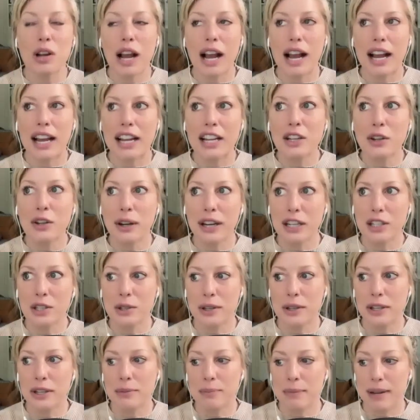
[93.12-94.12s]
I
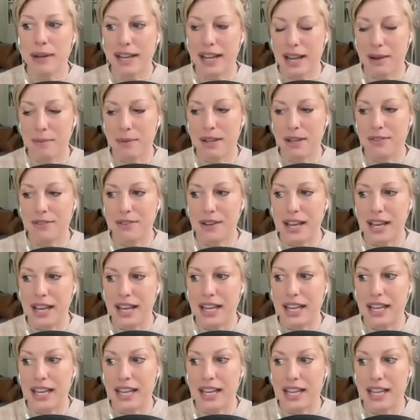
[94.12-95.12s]
graduated my
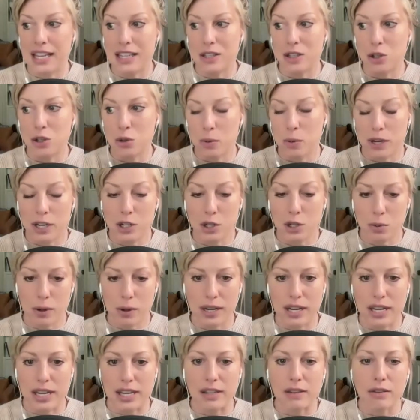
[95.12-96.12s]
MFA in
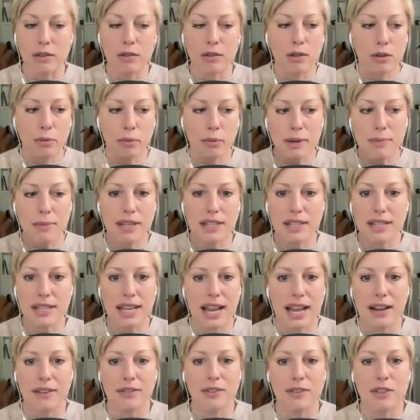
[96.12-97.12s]
2020, 3 months
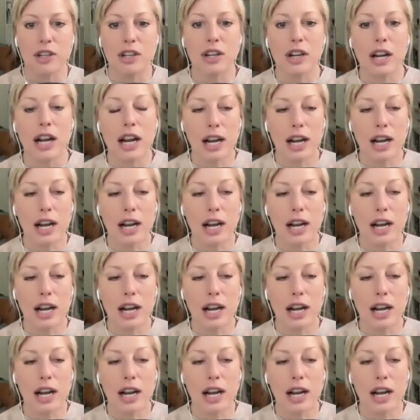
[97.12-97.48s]
after